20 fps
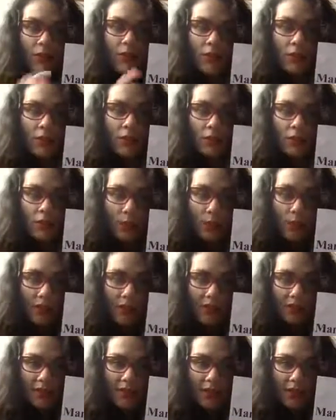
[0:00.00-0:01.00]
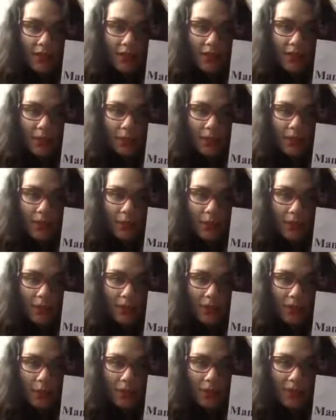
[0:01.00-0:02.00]
You can also write them down in
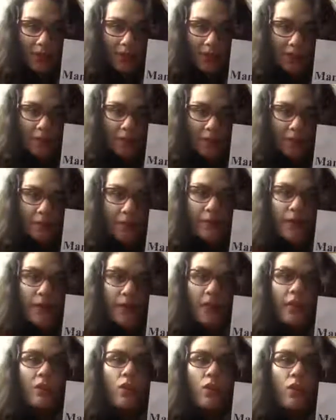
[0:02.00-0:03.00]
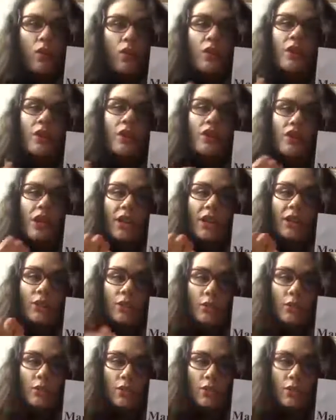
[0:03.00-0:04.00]
the comments, or you can try
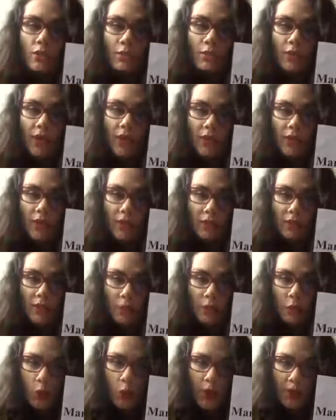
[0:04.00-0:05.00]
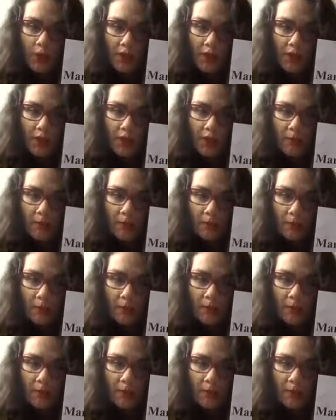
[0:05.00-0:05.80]
to create new ones.